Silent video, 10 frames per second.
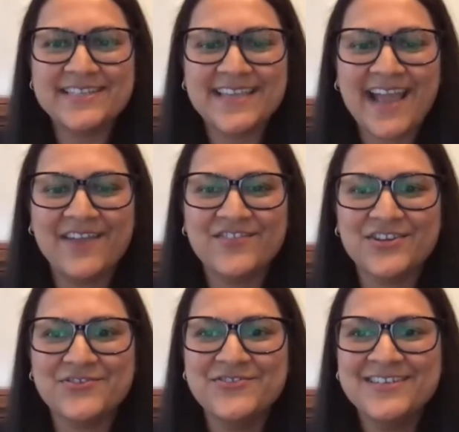to have
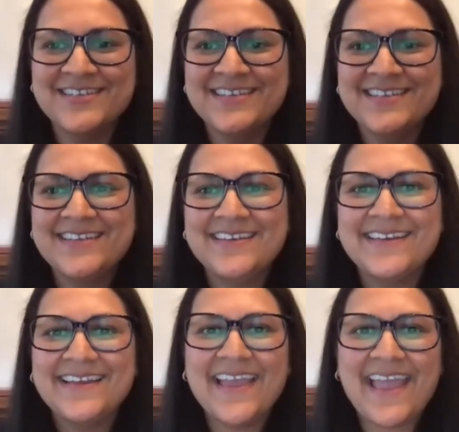you.
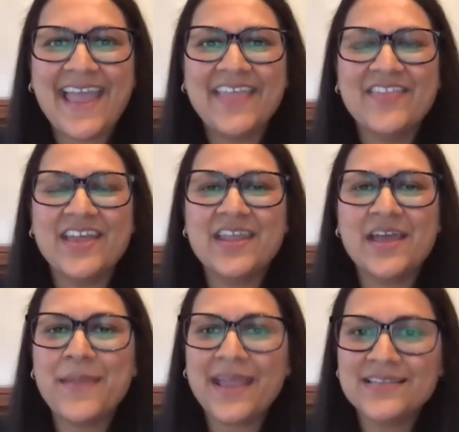And then
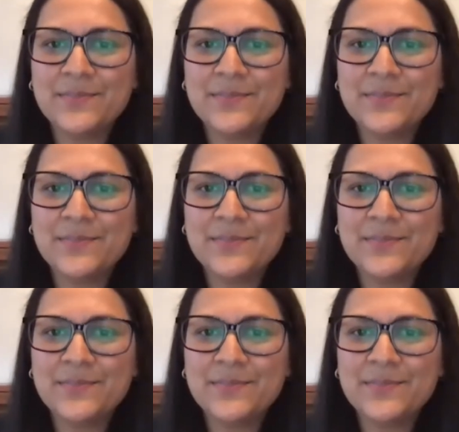Amanda